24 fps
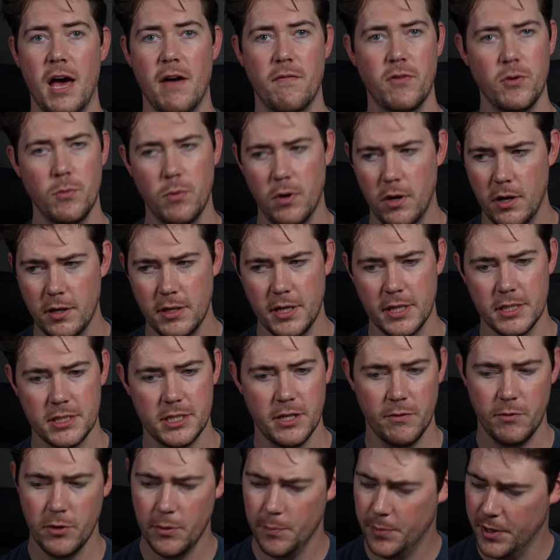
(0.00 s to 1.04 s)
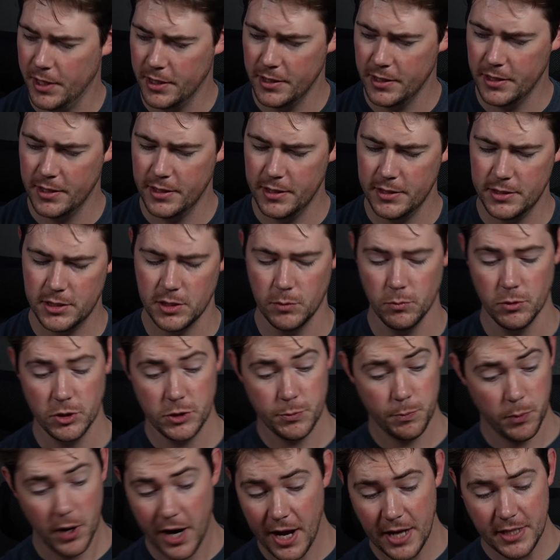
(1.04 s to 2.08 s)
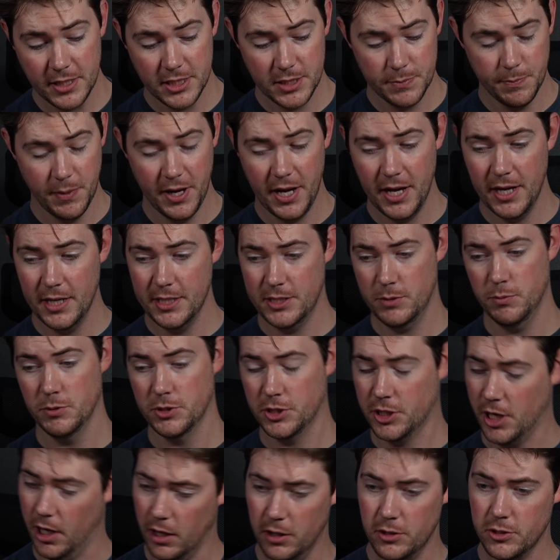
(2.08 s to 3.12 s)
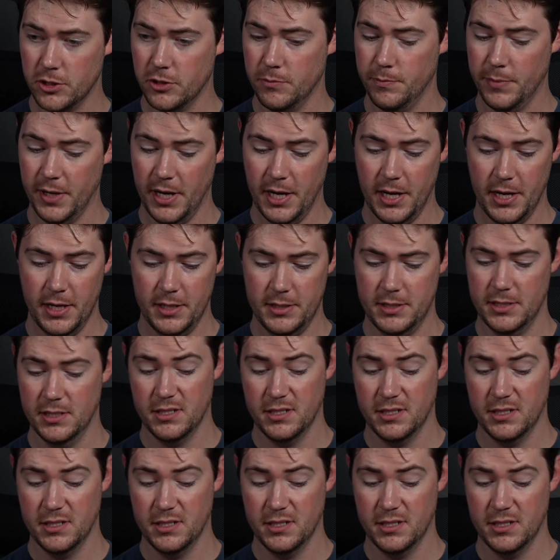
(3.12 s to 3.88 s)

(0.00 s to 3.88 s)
Everyone has different opinions on which brand is best, which colors are best,